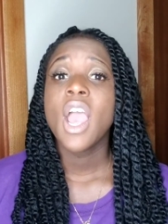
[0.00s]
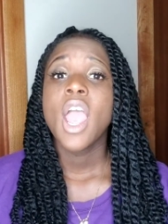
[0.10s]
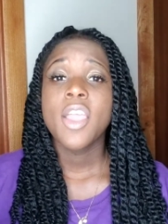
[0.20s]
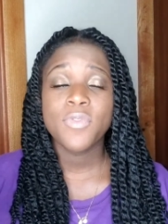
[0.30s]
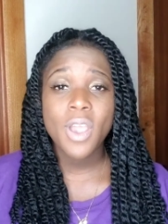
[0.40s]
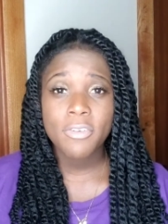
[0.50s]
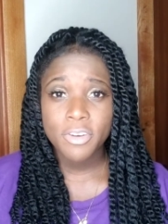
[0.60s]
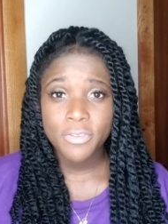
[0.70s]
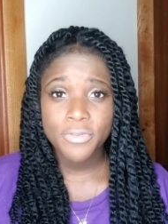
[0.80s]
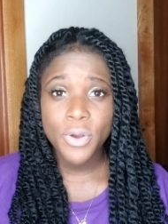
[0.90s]
If you have your
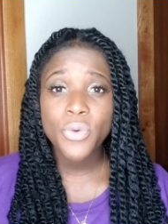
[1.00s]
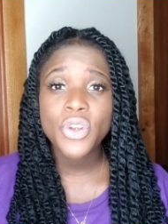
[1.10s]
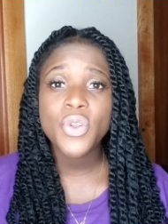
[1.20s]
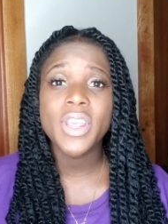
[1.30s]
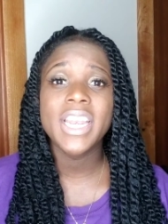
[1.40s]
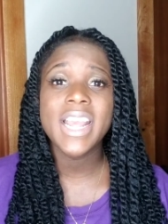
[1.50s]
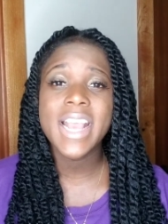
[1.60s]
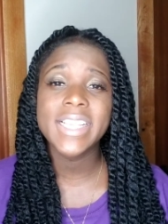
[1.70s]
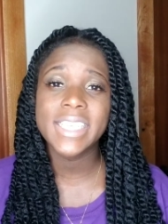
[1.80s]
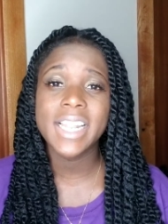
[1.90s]
phone, you can
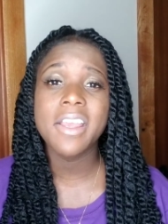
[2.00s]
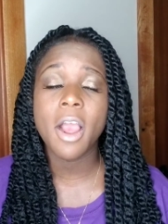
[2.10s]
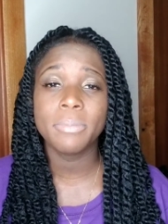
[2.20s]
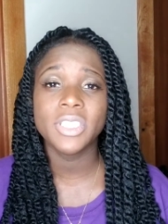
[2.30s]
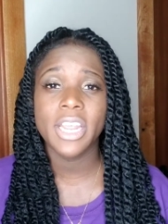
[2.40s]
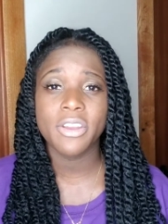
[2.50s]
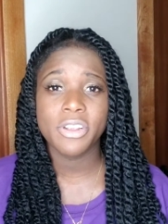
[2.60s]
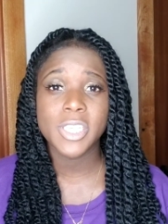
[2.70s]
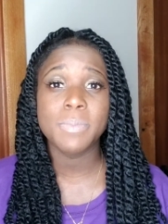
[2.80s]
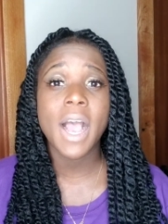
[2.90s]
easily update your
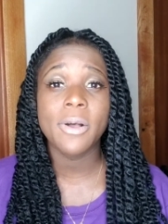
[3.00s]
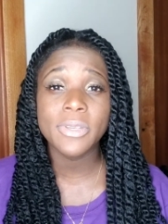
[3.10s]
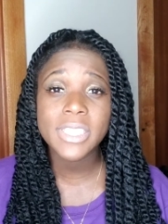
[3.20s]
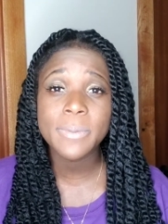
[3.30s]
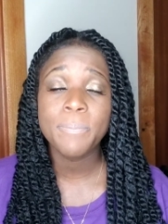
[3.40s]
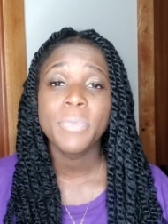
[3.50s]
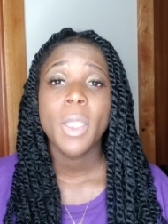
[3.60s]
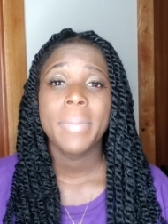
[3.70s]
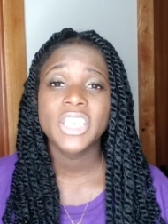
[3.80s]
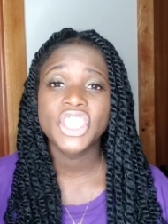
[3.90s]
spouse
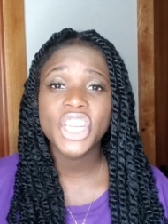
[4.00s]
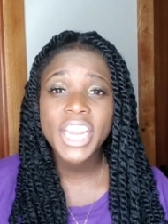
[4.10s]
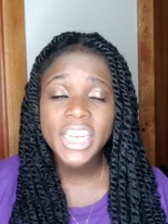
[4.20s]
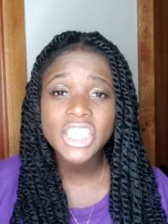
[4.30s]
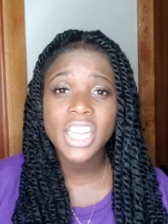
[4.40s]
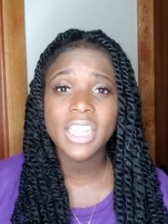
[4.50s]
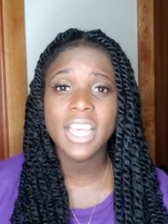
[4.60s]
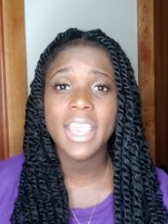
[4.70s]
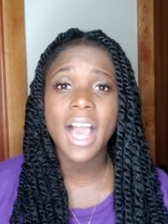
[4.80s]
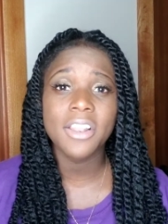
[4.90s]
by changing the
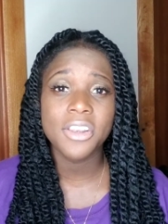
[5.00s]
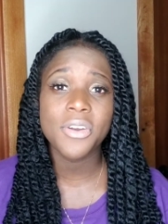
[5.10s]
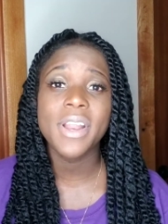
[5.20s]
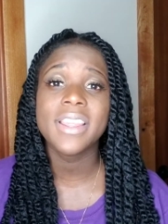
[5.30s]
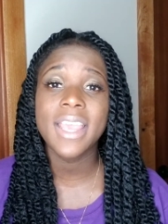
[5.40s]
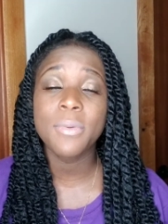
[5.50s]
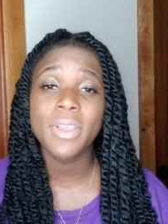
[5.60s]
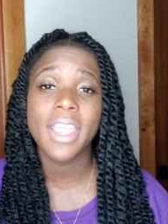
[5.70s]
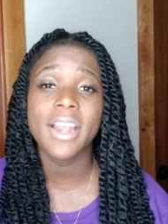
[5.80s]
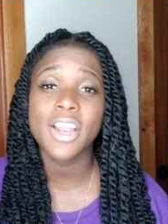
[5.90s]
calendar and they will
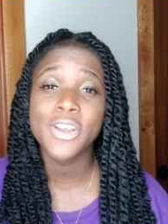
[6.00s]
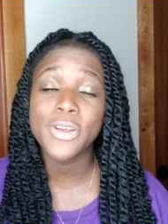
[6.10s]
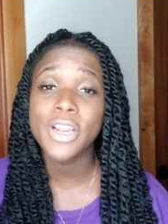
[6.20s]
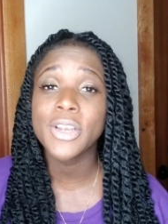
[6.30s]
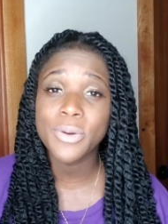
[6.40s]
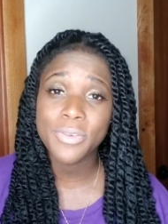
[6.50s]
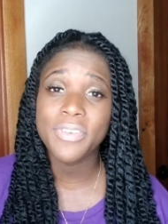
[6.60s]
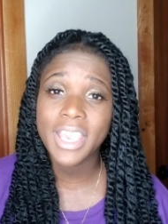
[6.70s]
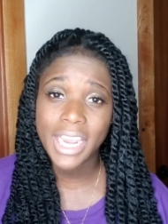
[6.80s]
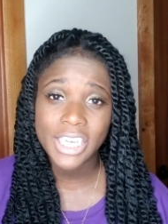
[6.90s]
get a, no- a
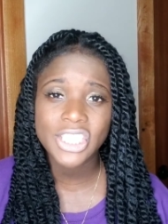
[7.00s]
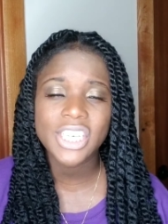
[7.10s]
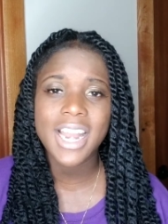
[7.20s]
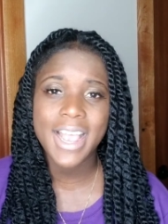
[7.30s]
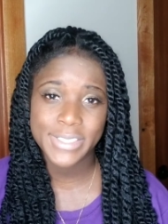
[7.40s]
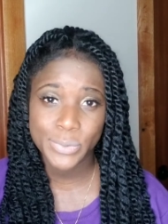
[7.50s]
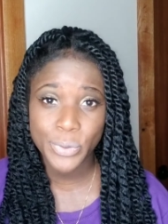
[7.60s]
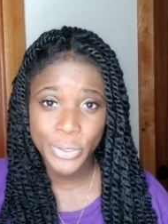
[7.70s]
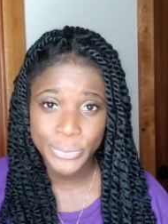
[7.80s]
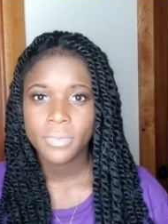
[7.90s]
notification as
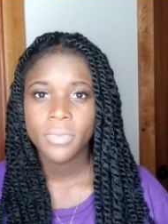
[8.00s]
well.